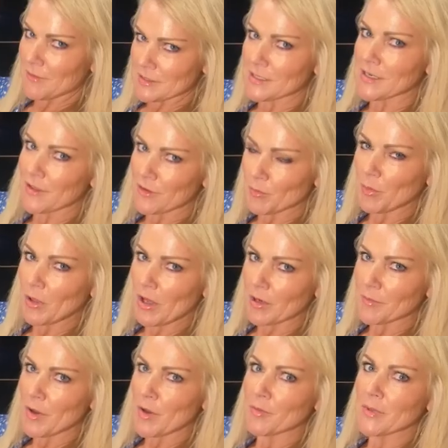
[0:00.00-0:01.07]
was another
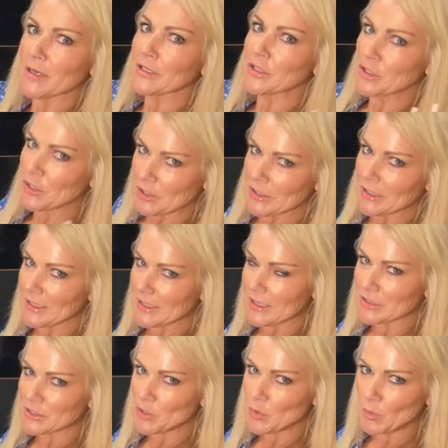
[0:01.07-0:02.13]
blonde moment. Couldn't get
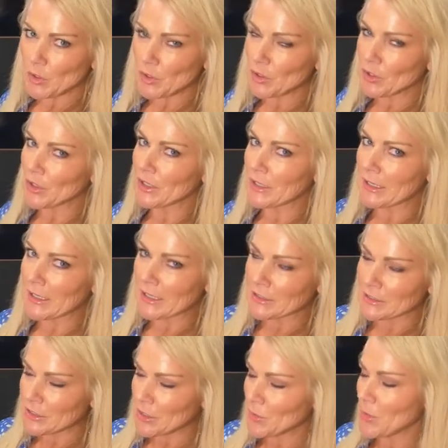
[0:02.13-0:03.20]
it to work, couldn't get it
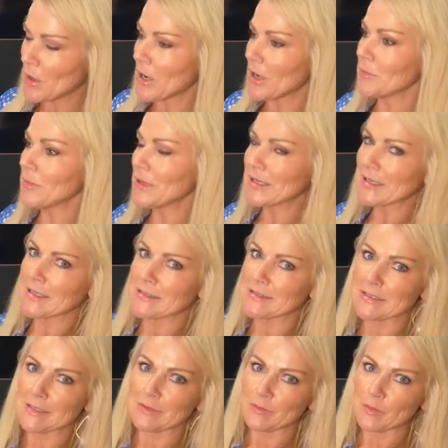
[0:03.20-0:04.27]
to go on because
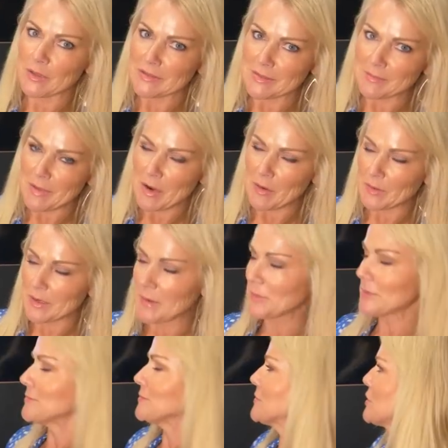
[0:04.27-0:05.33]
it wasn't powered up.
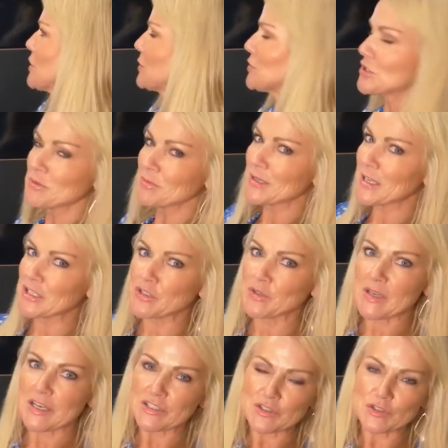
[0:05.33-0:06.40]
So just because you
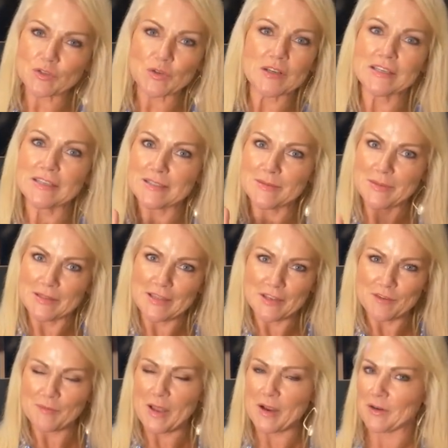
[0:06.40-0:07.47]
touch the screen doesn't mean that
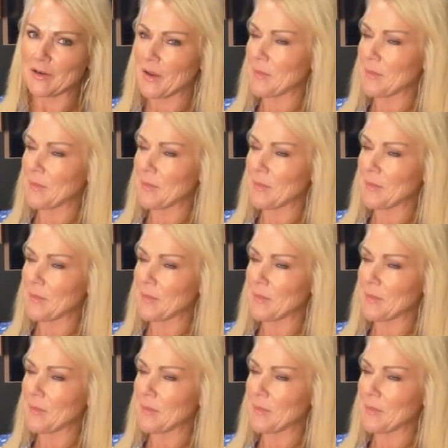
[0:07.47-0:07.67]
you powered